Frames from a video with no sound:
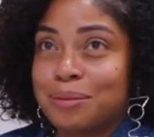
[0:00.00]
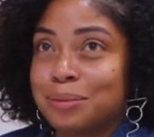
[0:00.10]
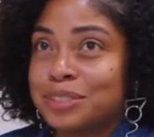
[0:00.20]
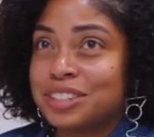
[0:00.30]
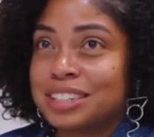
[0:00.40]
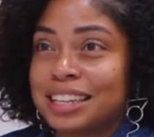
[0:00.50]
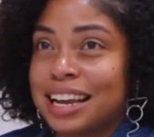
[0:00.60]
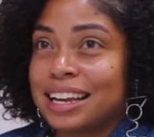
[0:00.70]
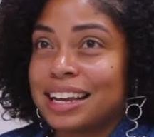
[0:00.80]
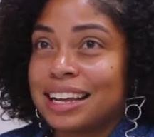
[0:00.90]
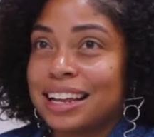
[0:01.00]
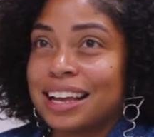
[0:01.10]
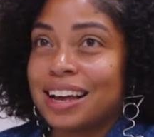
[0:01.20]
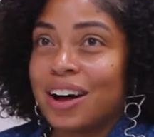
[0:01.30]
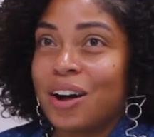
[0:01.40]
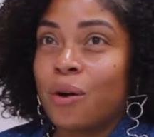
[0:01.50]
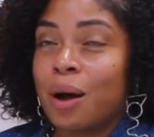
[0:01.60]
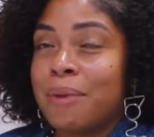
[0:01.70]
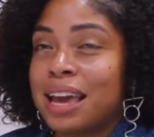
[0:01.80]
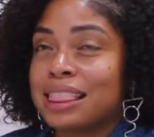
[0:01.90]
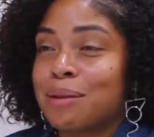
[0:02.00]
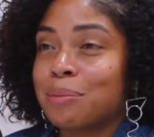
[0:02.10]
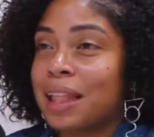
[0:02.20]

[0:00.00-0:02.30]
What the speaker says: just like, oh, I make them